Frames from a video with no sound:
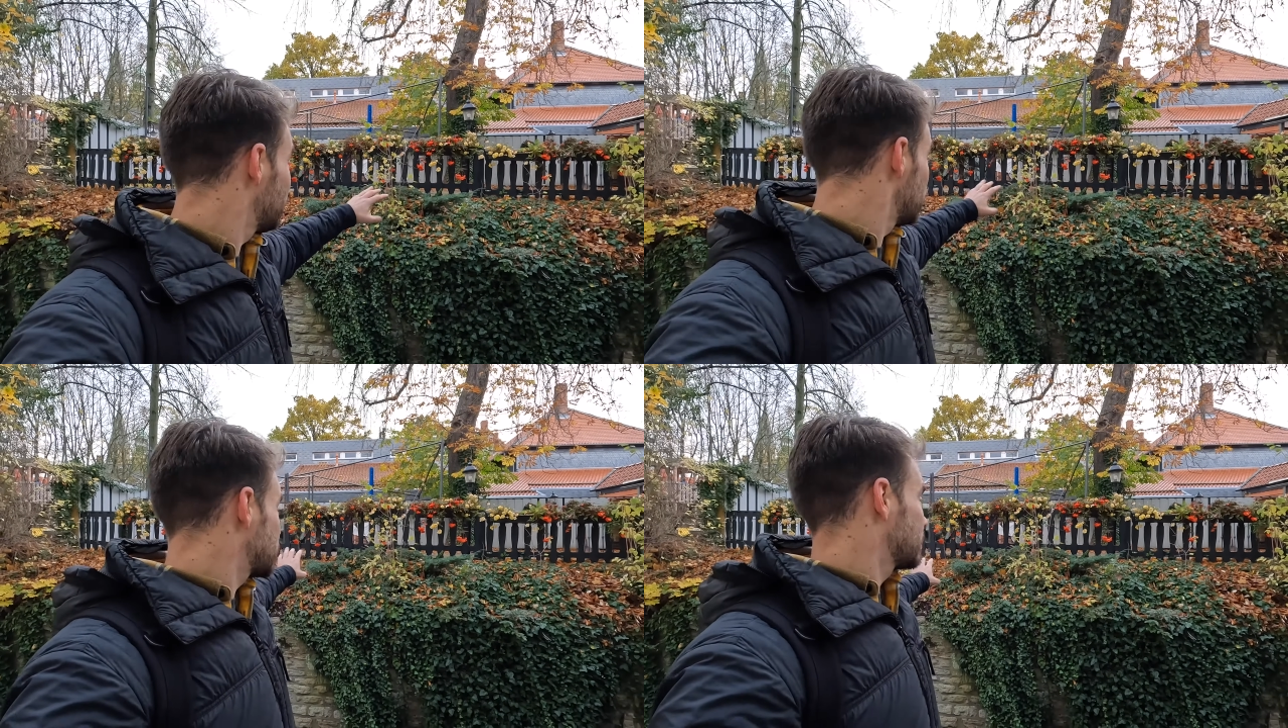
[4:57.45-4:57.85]

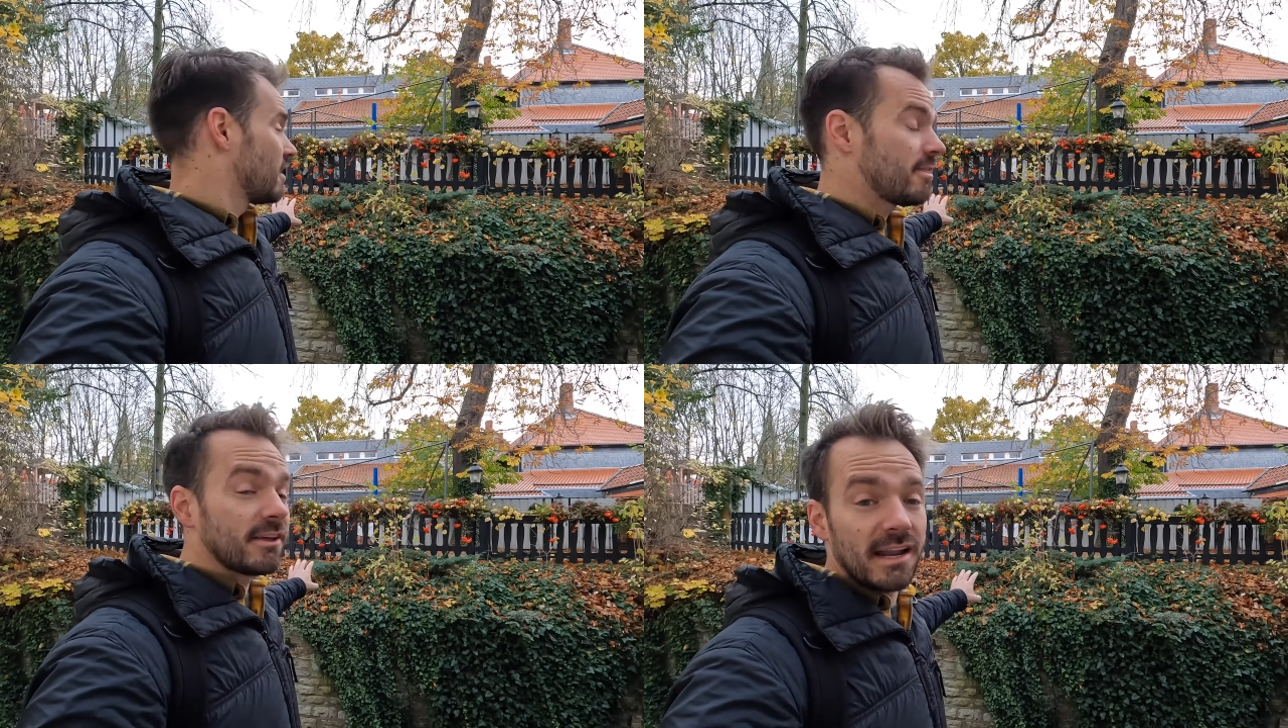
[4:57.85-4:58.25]
It looks like
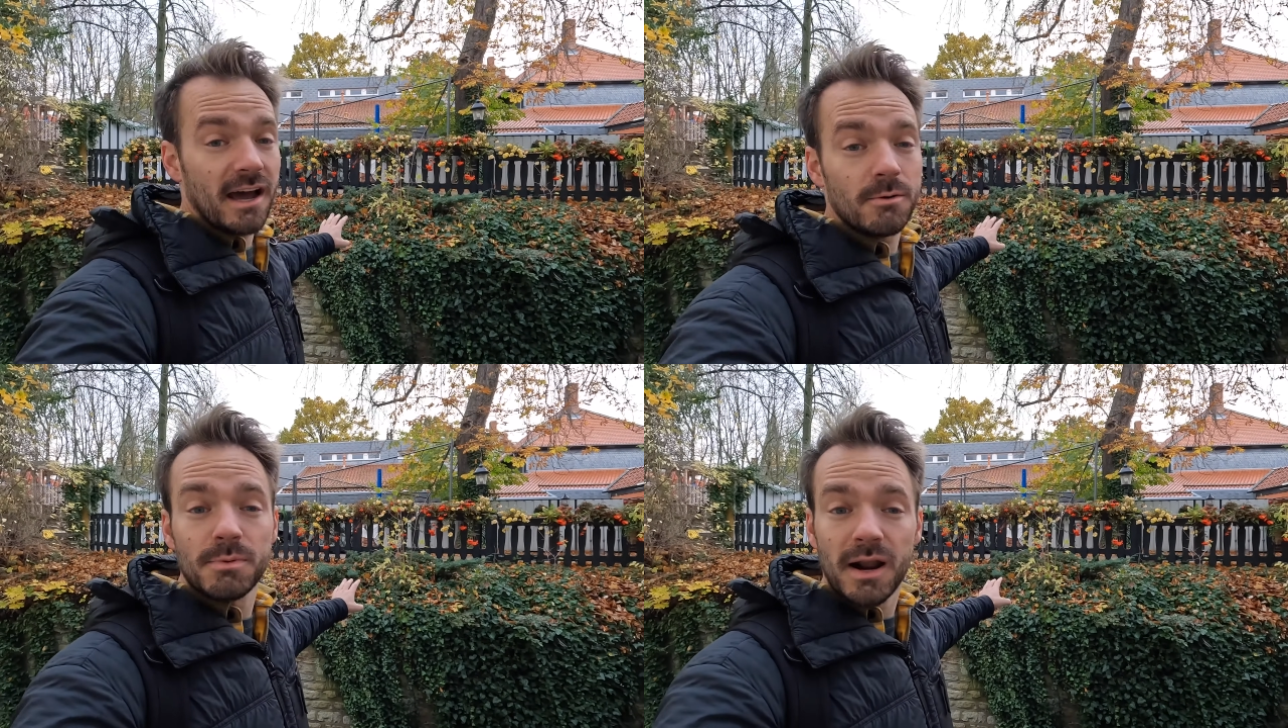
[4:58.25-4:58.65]
nothing
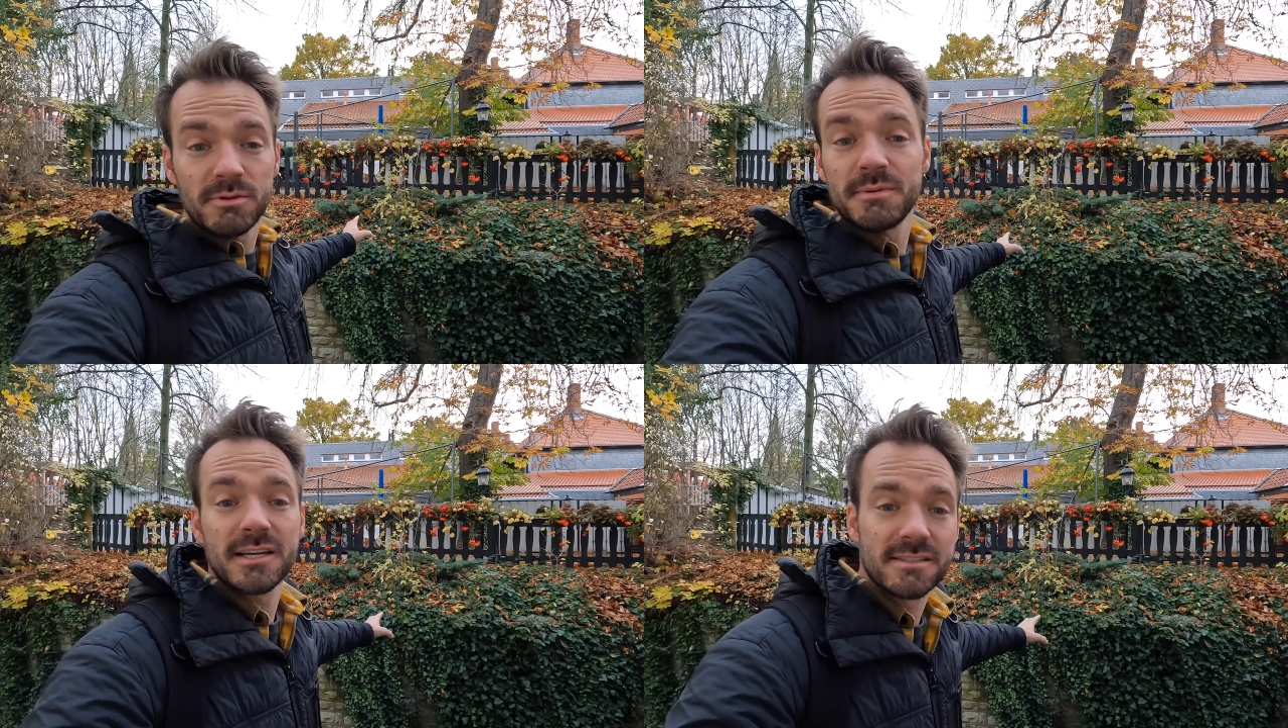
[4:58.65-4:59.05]
now,
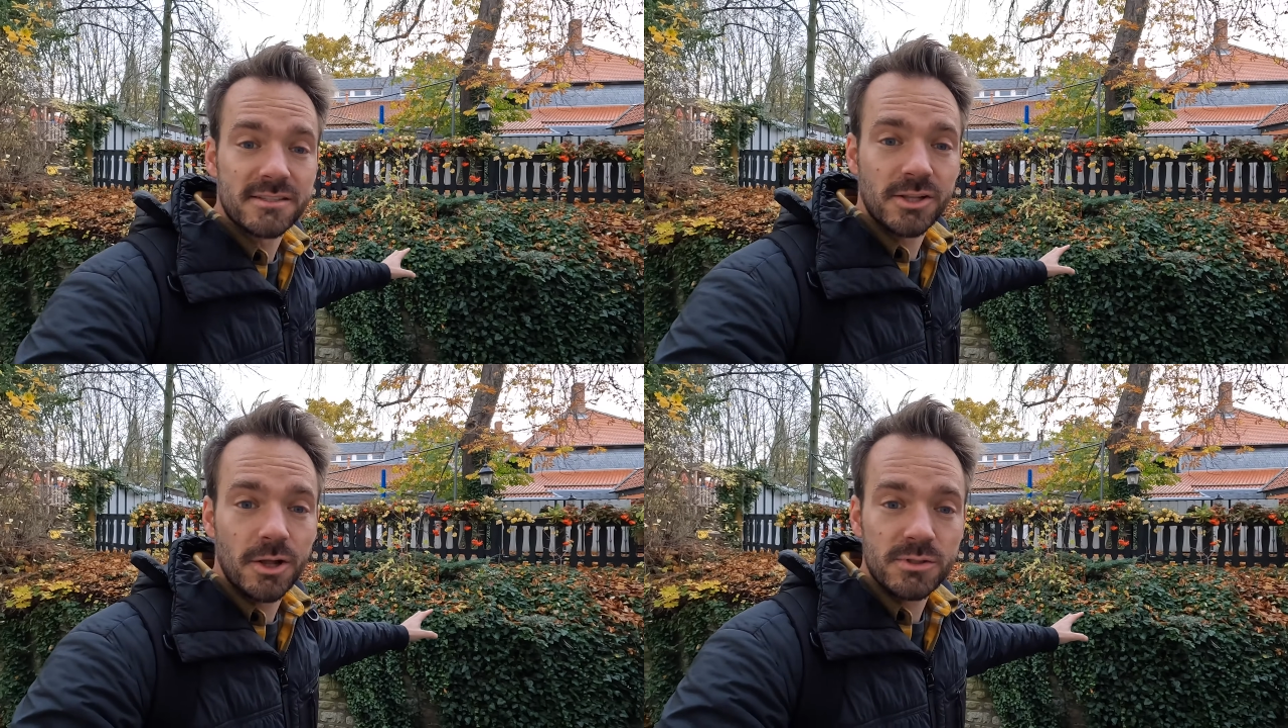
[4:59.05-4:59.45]
probably because
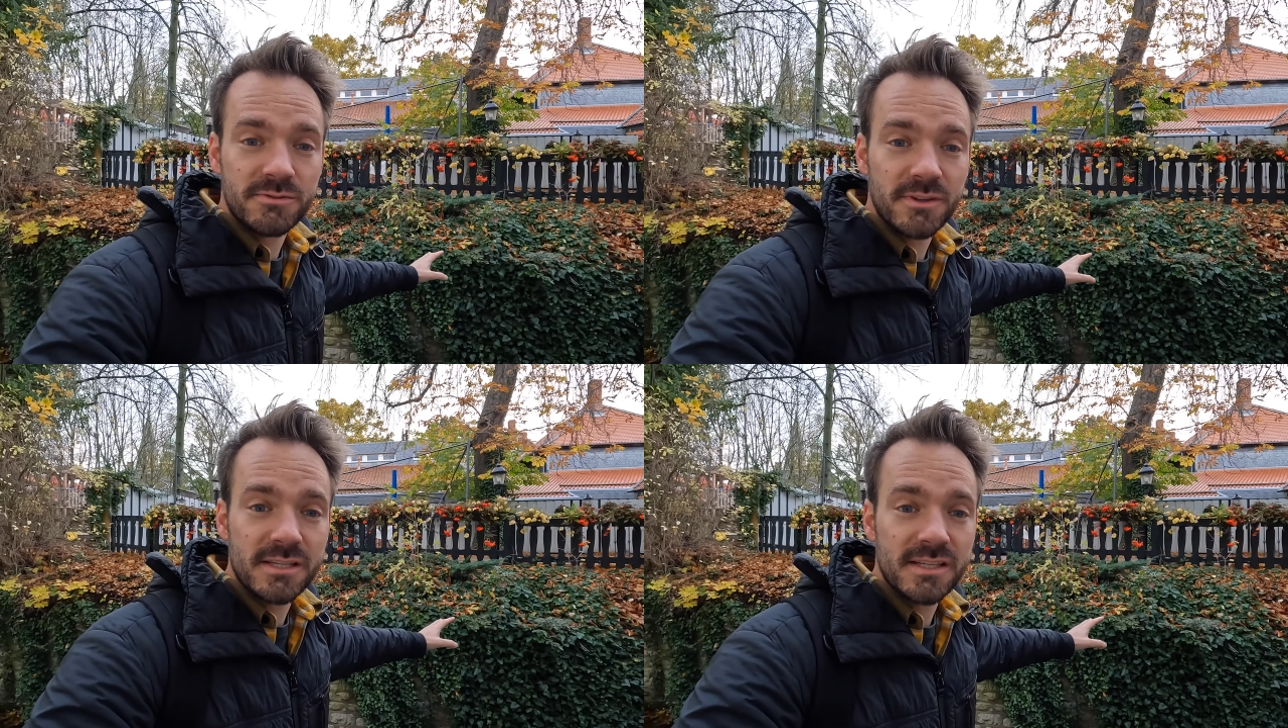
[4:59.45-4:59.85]
it's
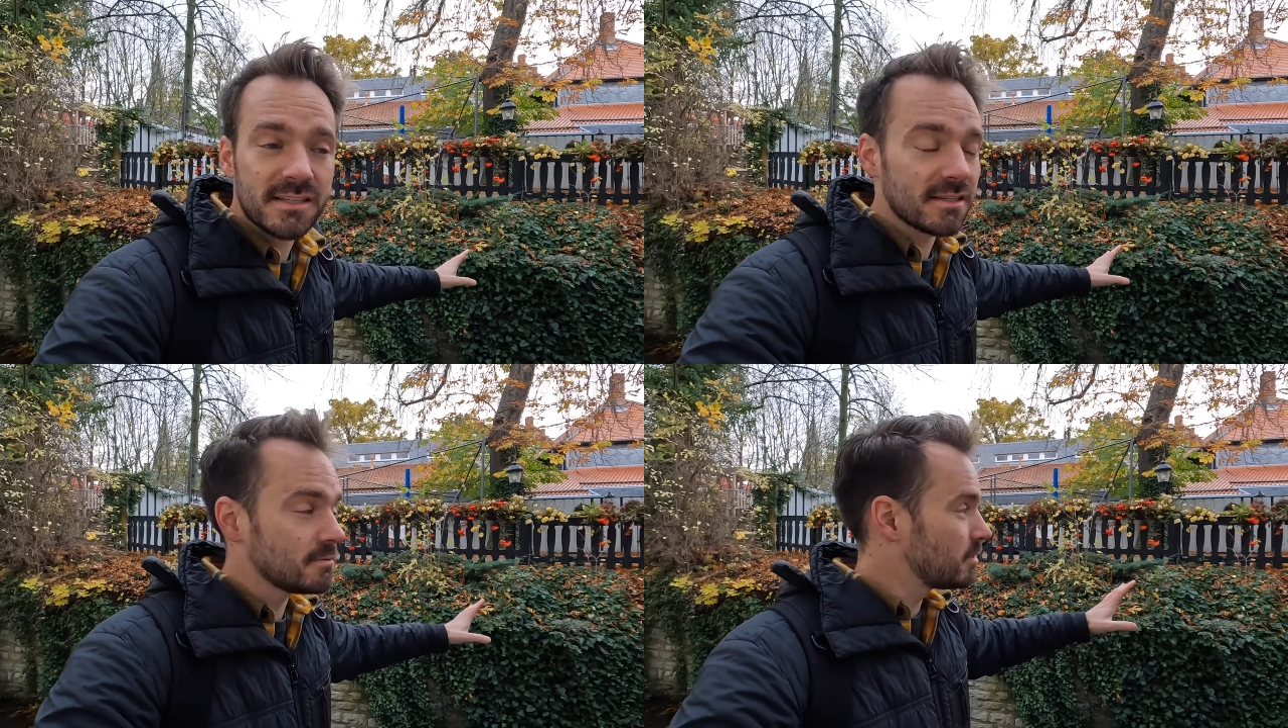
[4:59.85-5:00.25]
closed for the
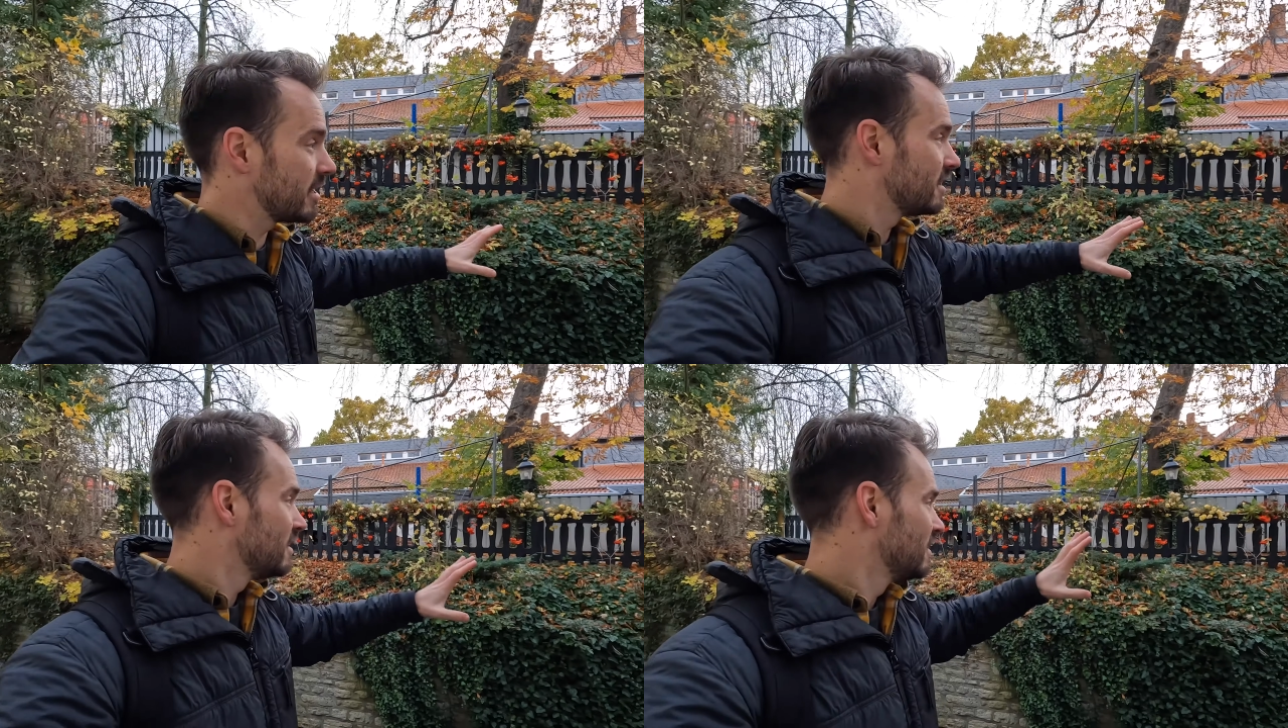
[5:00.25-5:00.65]
season,
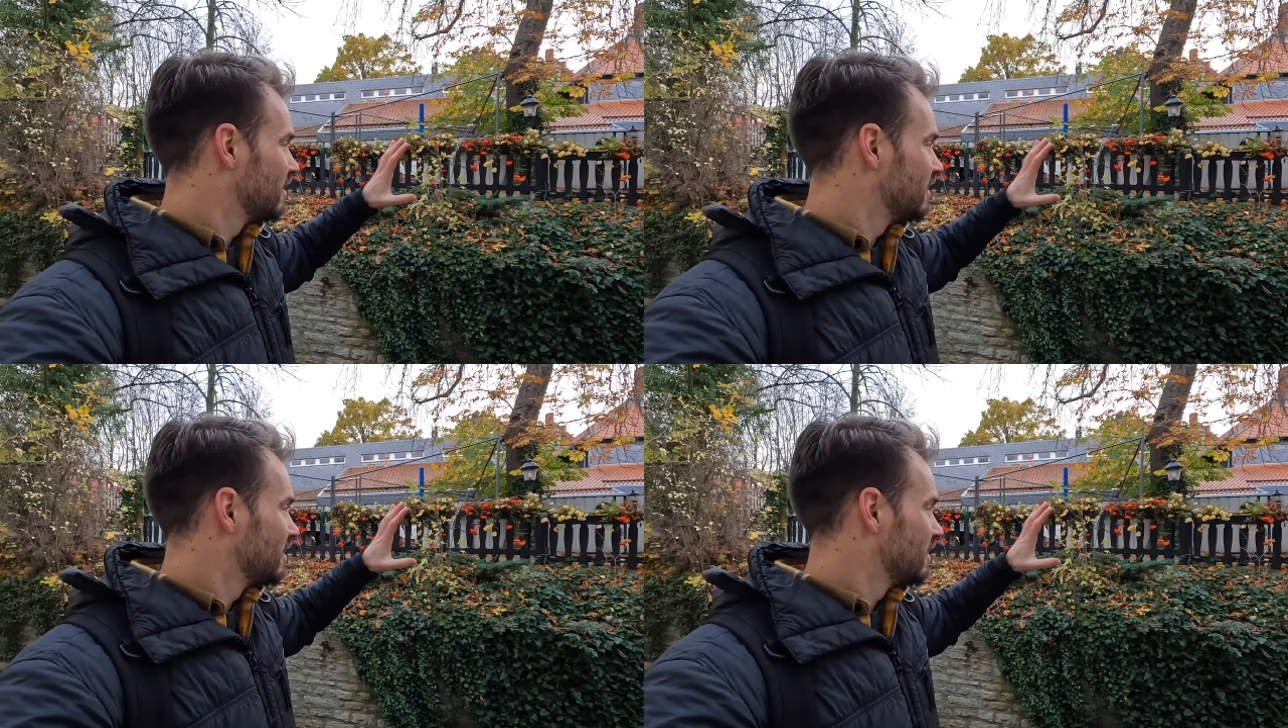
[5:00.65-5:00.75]
but